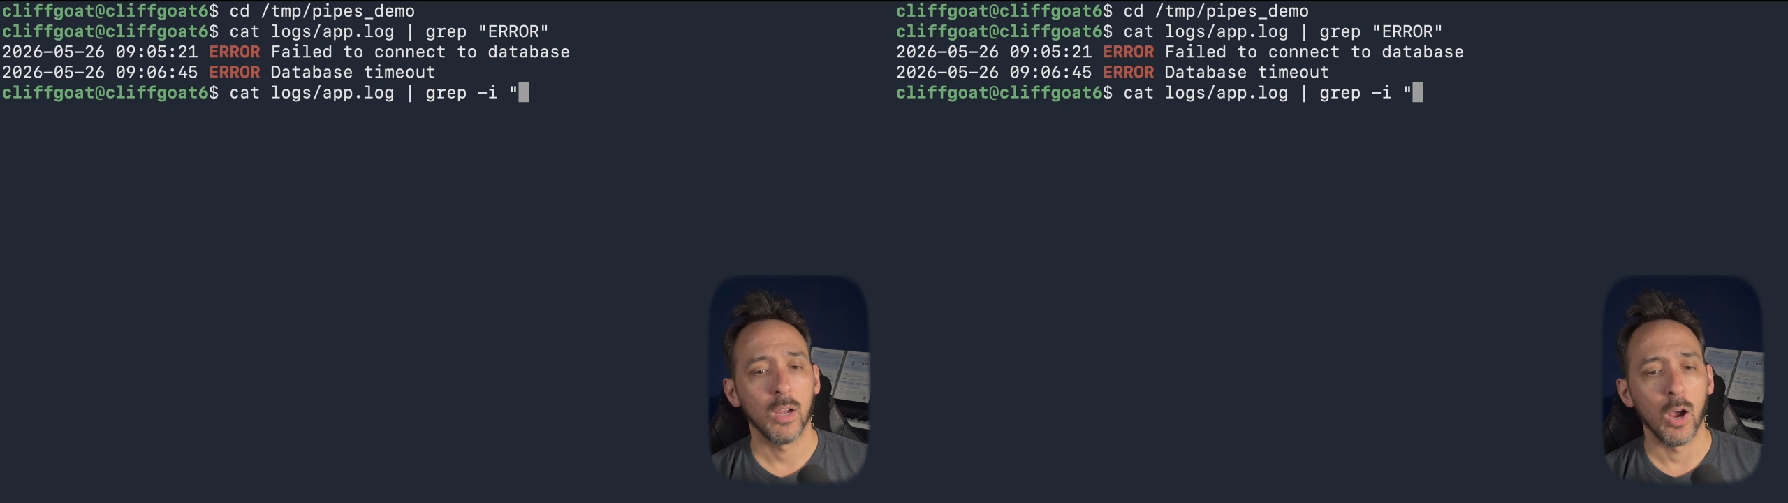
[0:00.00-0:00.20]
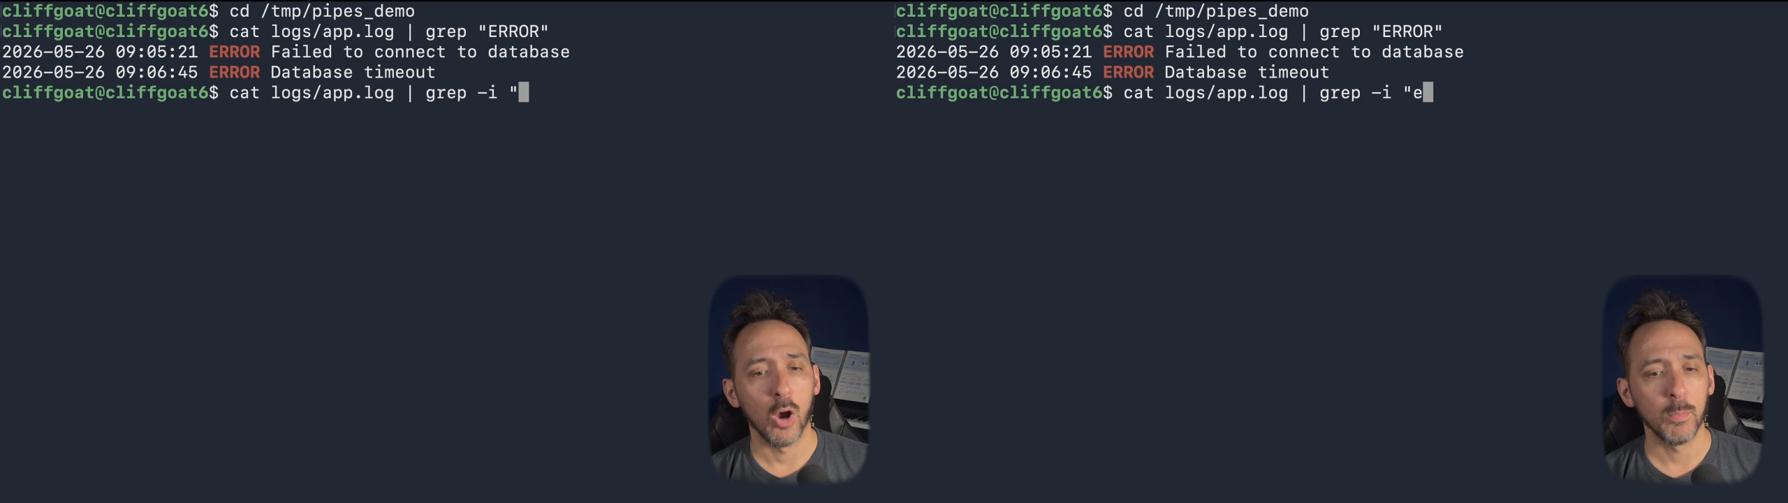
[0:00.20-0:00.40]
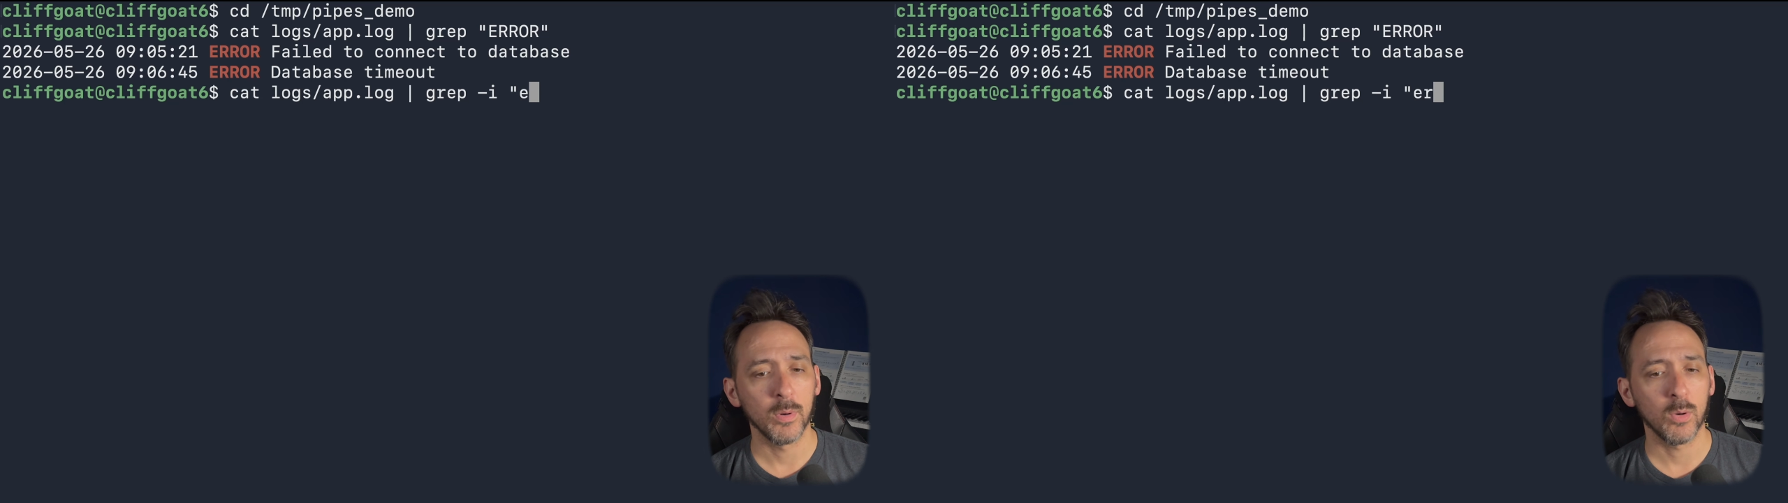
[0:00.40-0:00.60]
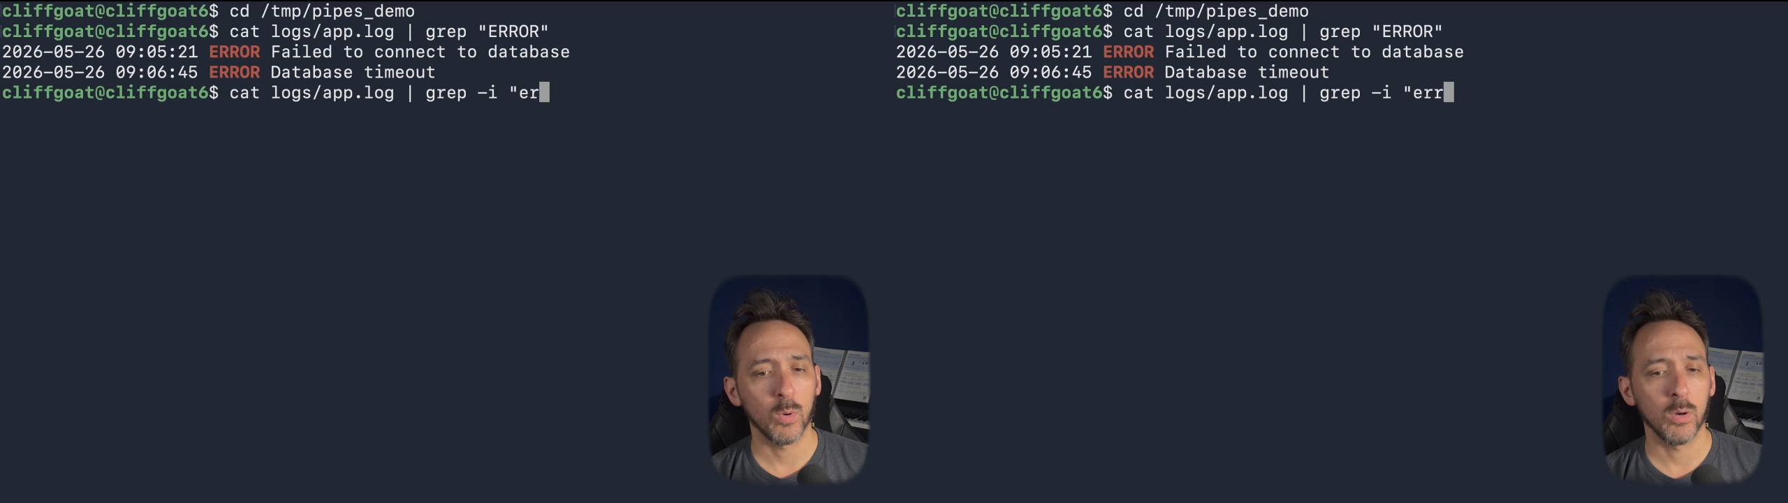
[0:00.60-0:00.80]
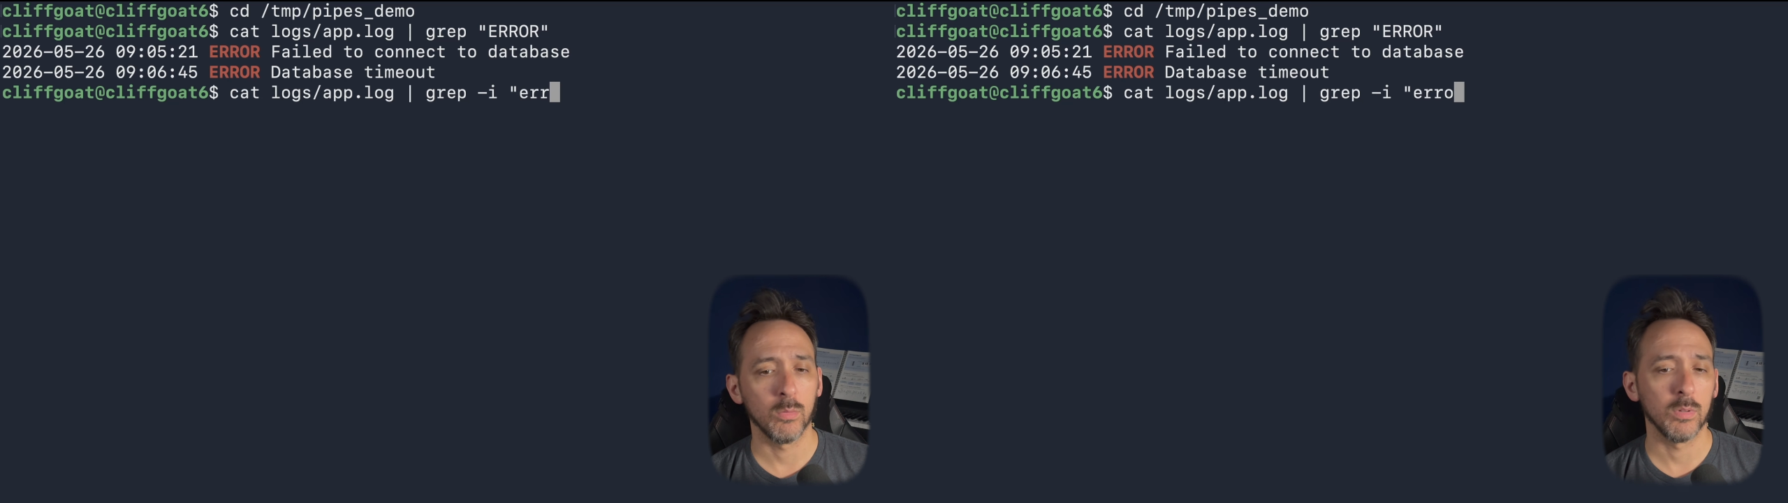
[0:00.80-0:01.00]
open
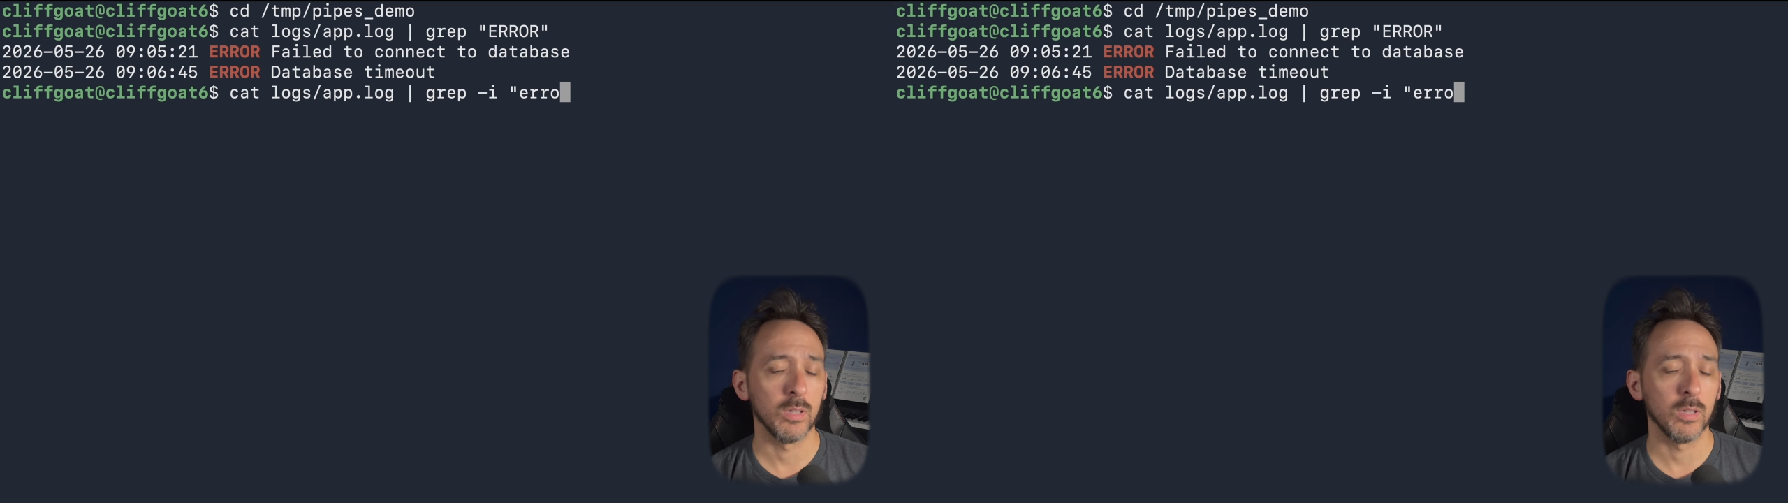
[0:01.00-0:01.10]
quote,